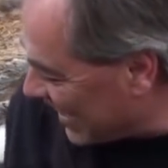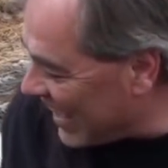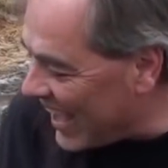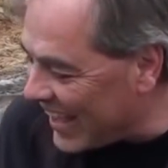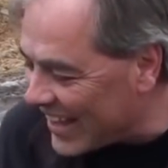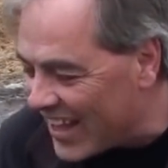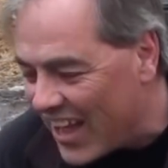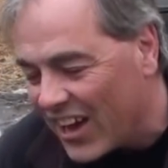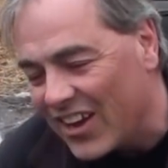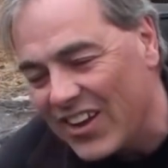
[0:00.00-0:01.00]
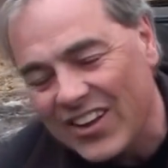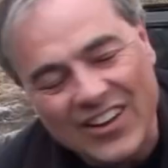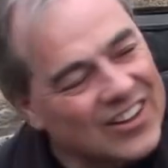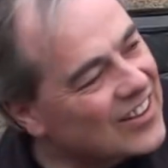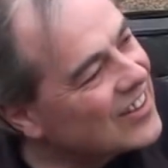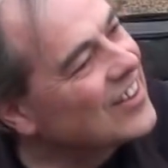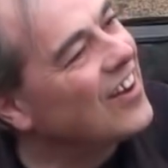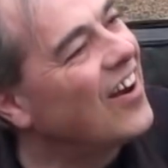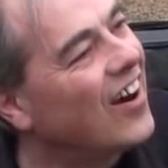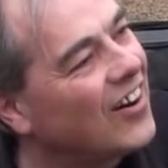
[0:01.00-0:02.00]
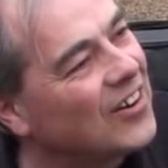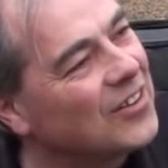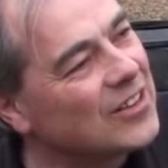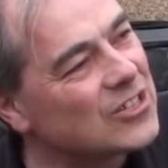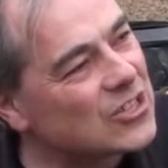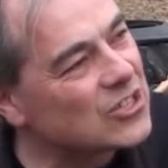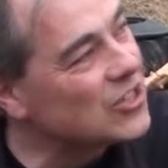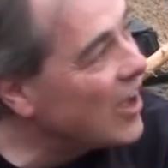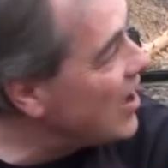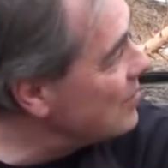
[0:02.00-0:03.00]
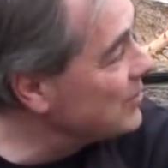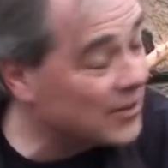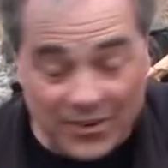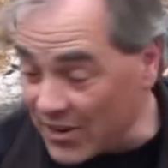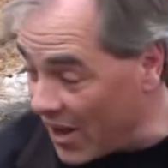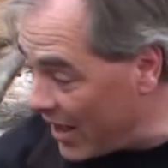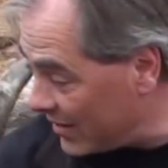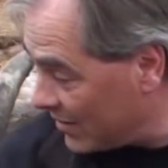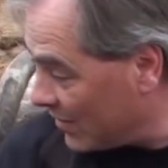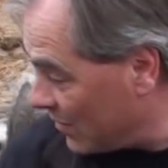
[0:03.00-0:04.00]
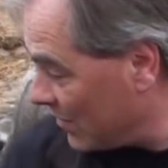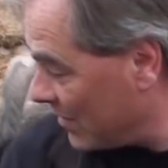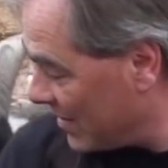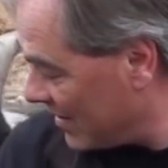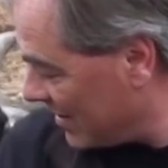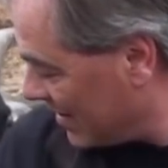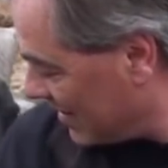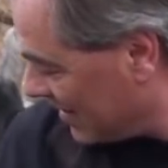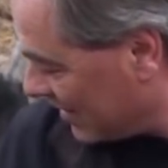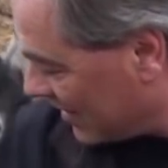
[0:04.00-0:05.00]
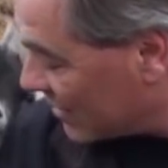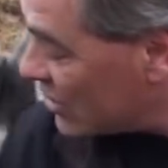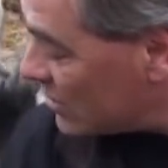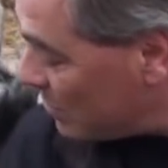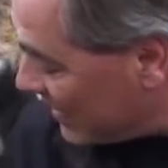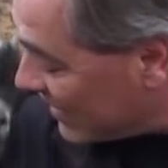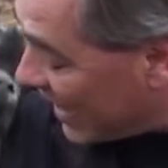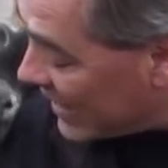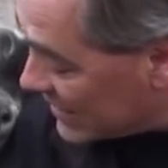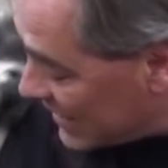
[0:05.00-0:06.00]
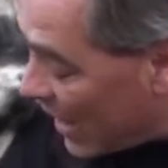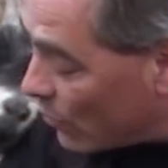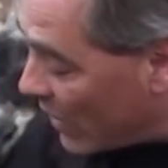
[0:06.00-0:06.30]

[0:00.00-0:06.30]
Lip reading: Okay, Carl, stop. You're not Just be nice. Yeah,